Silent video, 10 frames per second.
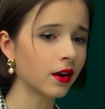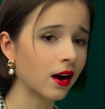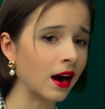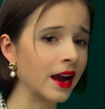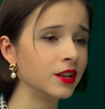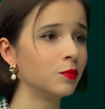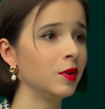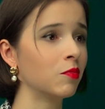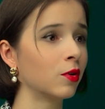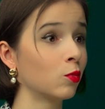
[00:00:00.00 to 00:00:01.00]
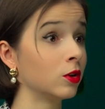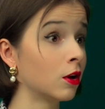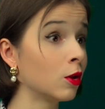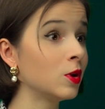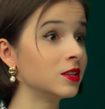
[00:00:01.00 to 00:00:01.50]
kind people will
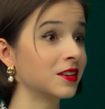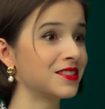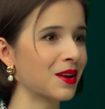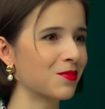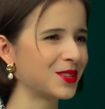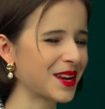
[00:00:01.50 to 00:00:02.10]
always accept